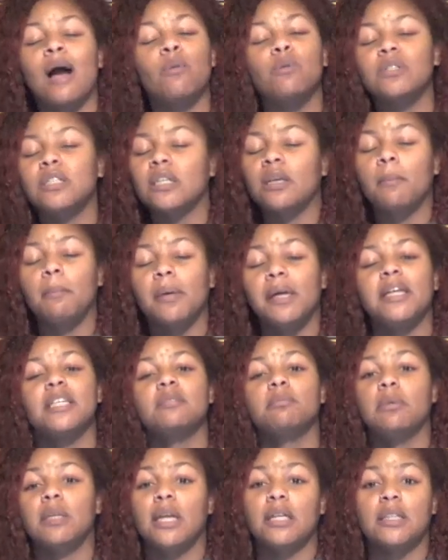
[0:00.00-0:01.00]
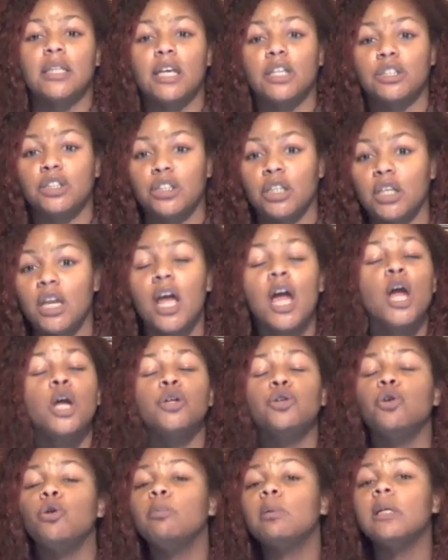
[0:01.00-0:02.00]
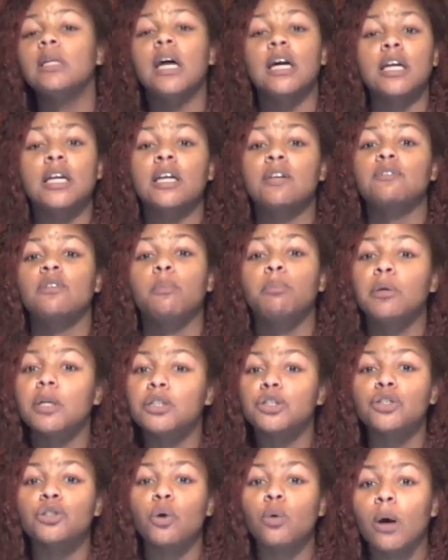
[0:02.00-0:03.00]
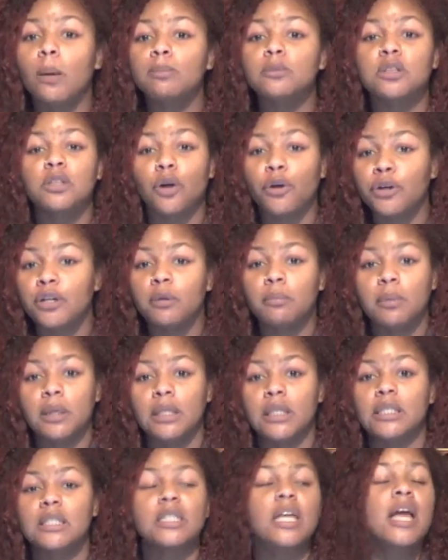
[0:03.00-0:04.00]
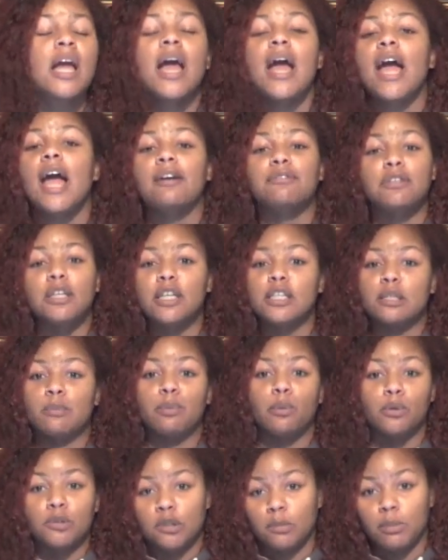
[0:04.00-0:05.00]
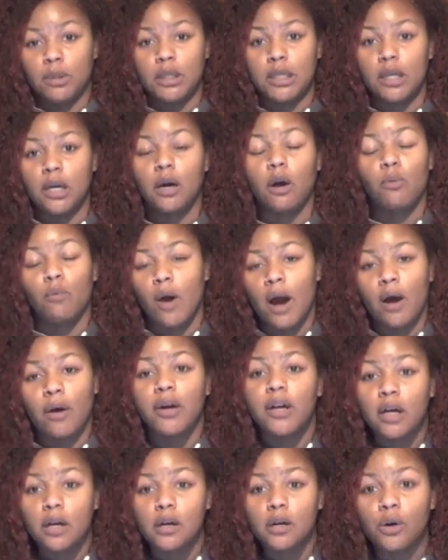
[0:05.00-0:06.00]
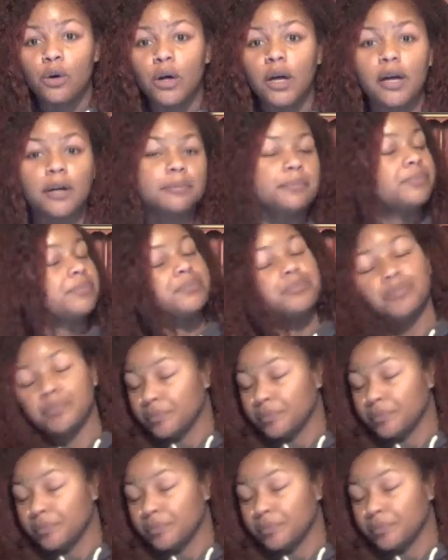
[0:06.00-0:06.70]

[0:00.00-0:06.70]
I was in amazement at that shit. You'll be lucky if the bitch show up 30 minutes after they supposed to be there around here, okay?